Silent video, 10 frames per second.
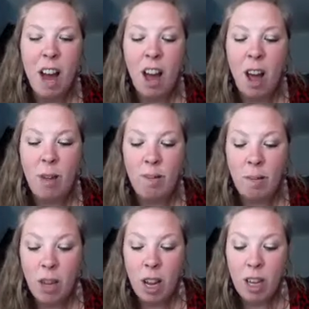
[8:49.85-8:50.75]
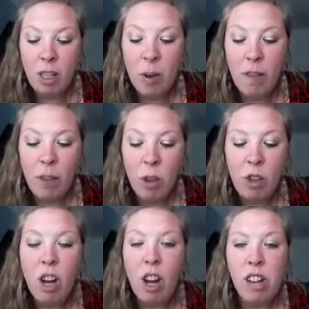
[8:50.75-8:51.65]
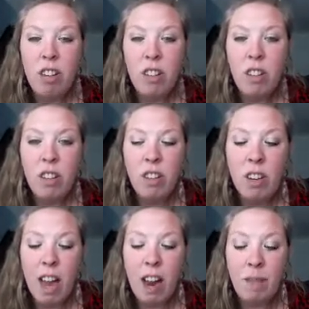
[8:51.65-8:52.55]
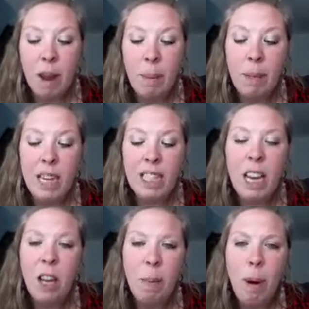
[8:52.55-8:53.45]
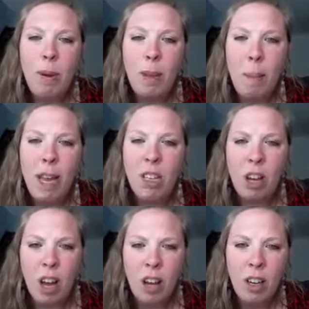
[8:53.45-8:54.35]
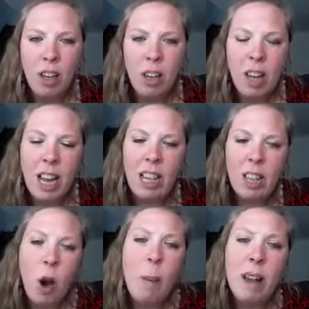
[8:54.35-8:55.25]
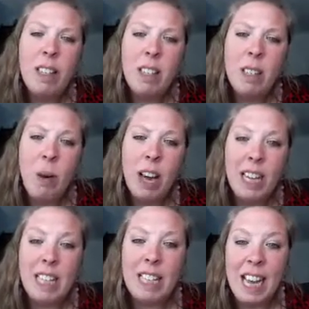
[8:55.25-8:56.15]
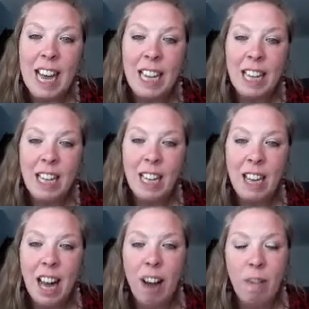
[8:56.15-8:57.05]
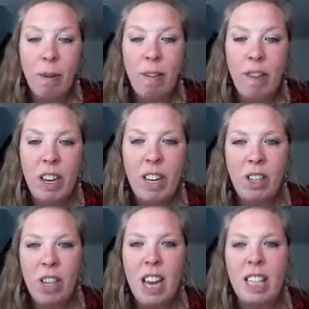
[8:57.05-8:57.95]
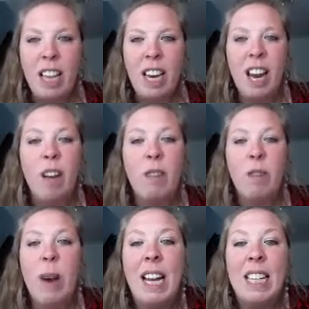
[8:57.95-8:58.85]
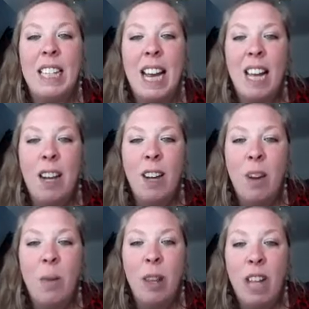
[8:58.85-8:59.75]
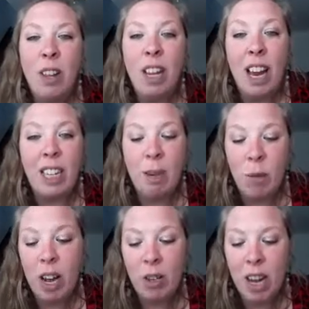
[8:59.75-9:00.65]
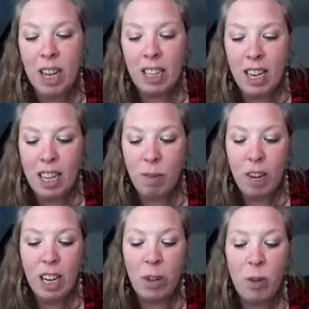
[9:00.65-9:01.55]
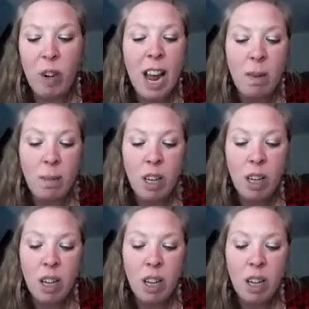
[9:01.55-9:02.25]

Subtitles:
So if you could, Henry, please can you post a picture in the comments so I can see after we've finished chatting, so I can see what they look like, because I'm quite intrigued, because that is a really cool name.